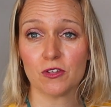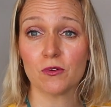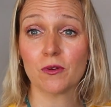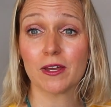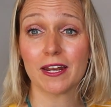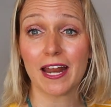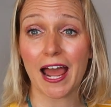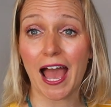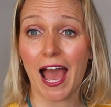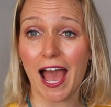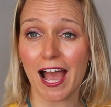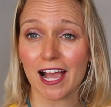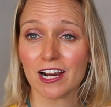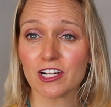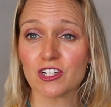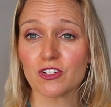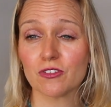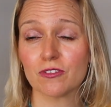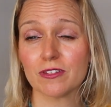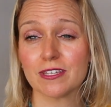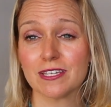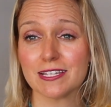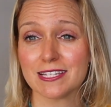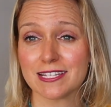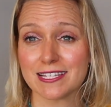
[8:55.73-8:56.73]
you could
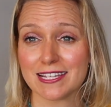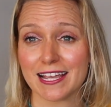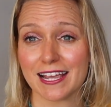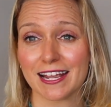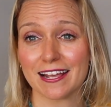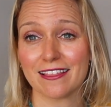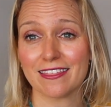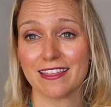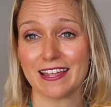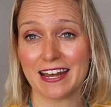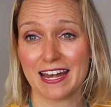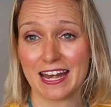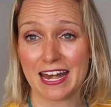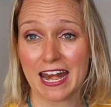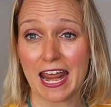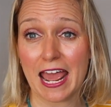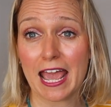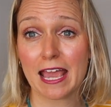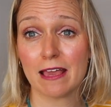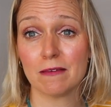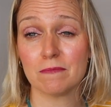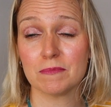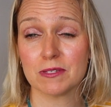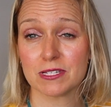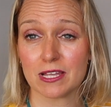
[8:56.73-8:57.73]
actually sing the
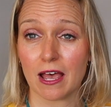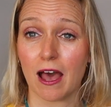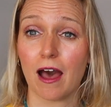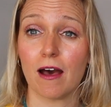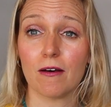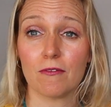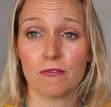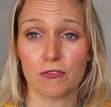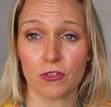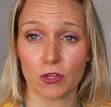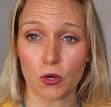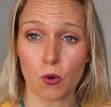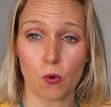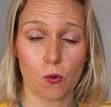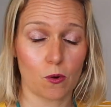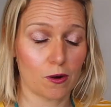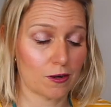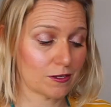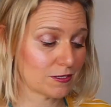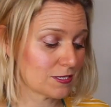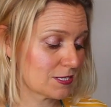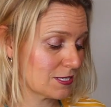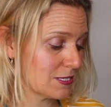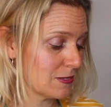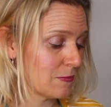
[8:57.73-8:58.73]
names of the
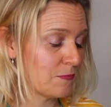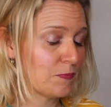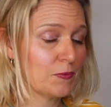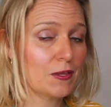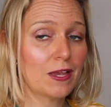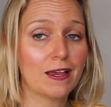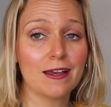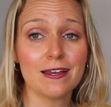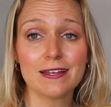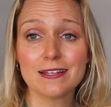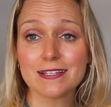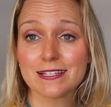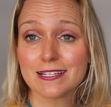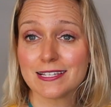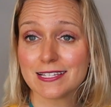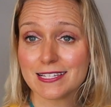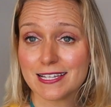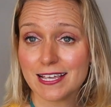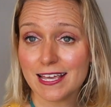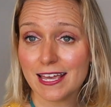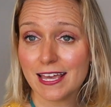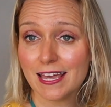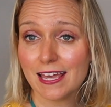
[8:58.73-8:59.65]
chords. C,